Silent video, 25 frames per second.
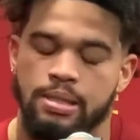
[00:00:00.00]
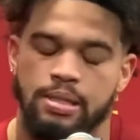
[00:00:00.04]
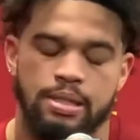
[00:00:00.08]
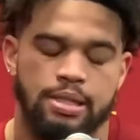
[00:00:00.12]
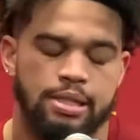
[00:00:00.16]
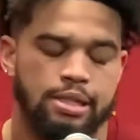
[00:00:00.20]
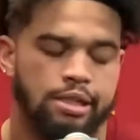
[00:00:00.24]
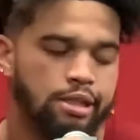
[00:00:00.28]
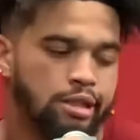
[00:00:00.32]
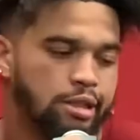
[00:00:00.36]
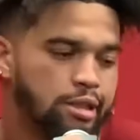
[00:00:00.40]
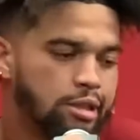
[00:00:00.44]

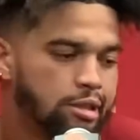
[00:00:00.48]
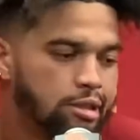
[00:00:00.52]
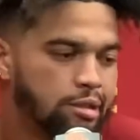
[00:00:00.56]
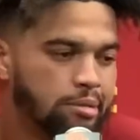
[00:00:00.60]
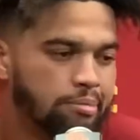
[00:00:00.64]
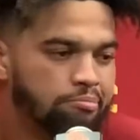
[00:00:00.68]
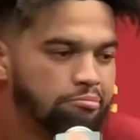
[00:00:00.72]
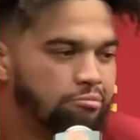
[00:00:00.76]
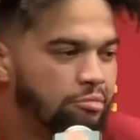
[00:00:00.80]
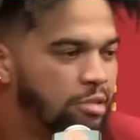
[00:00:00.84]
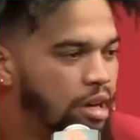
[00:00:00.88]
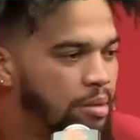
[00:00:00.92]

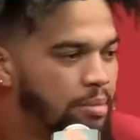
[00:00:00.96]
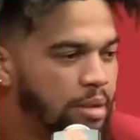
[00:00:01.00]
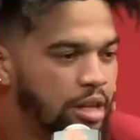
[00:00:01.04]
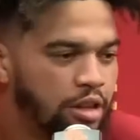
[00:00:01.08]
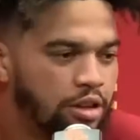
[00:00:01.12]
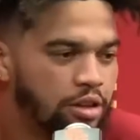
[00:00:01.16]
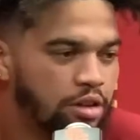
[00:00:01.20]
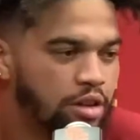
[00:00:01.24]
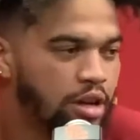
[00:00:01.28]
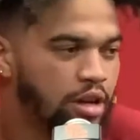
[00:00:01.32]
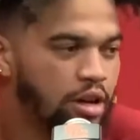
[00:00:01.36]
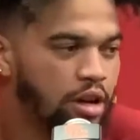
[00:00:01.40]
Um, I mean,
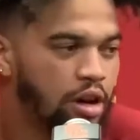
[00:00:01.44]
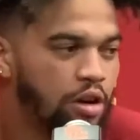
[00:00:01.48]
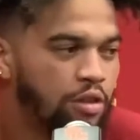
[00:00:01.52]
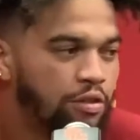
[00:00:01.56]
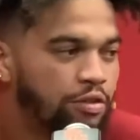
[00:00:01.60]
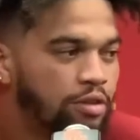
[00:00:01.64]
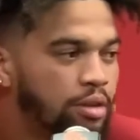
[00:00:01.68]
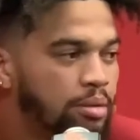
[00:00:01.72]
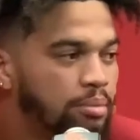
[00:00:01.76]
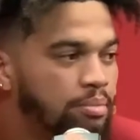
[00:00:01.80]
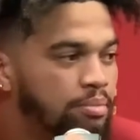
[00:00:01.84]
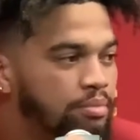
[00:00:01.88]
you can go
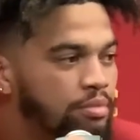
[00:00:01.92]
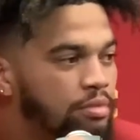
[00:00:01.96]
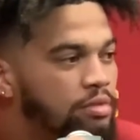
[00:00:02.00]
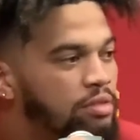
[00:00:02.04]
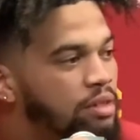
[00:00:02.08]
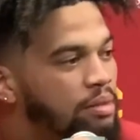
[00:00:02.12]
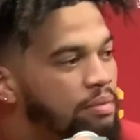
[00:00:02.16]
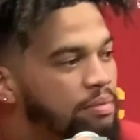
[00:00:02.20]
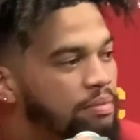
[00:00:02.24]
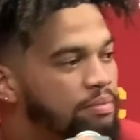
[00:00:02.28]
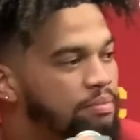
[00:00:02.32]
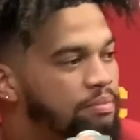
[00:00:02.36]
from,
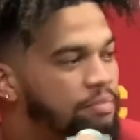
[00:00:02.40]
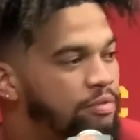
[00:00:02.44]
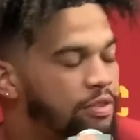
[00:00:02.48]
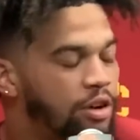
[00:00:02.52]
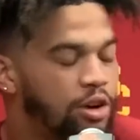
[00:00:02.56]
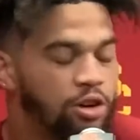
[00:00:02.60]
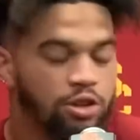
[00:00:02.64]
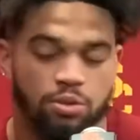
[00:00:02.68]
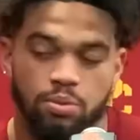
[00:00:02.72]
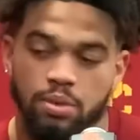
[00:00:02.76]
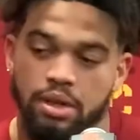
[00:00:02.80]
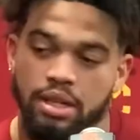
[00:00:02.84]
from
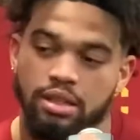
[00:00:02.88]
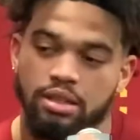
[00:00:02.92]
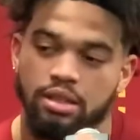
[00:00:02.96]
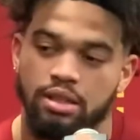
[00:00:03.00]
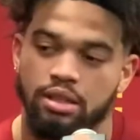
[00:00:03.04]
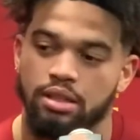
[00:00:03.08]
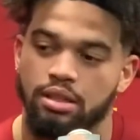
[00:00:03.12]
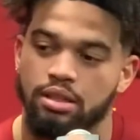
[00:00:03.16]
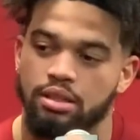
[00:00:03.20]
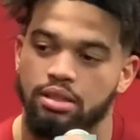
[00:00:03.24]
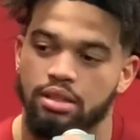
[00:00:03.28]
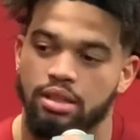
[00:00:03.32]
first week
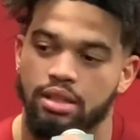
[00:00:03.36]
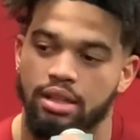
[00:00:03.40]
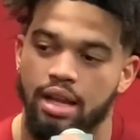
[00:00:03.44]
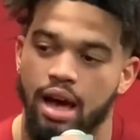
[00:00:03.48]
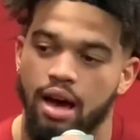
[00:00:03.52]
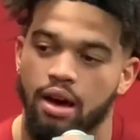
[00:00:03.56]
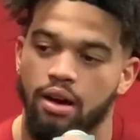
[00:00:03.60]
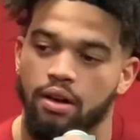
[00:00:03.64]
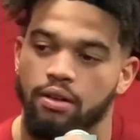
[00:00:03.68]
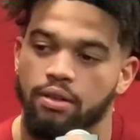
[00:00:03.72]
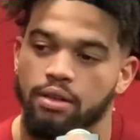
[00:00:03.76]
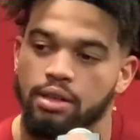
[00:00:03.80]
to, to
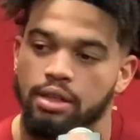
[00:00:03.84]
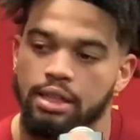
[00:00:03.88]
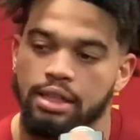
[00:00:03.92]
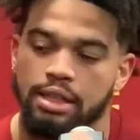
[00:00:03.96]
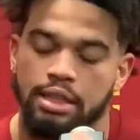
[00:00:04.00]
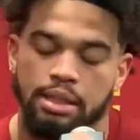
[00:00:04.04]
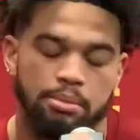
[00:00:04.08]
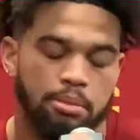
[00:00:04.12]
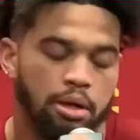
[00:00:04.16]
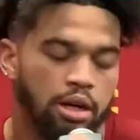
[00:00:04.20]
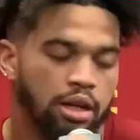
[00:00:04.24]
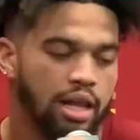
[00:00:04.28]
now.
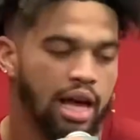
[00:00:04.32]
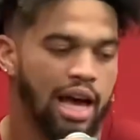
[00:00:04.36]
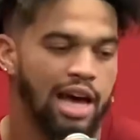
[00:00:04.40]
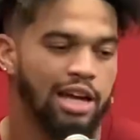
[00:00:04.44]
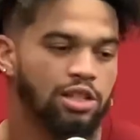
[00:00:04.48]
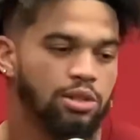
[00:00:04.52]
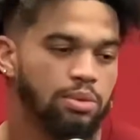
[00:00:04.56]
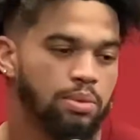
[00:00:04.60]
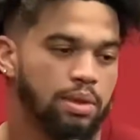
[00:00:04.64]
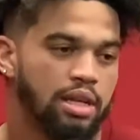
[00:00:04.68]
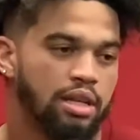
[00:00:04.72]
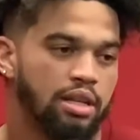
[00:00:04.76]
Um, our
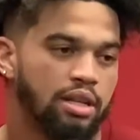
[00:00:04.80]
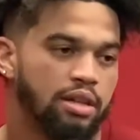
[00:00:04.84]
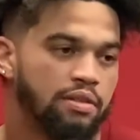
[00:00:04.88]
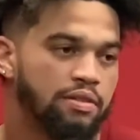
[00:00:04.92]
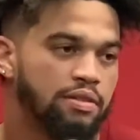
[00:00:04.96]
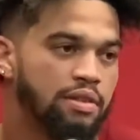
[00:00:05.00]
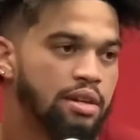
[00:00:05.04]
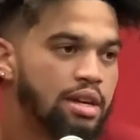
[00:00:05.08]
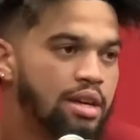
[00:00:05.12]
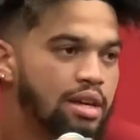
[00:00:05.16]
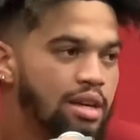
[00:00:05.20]
last week of,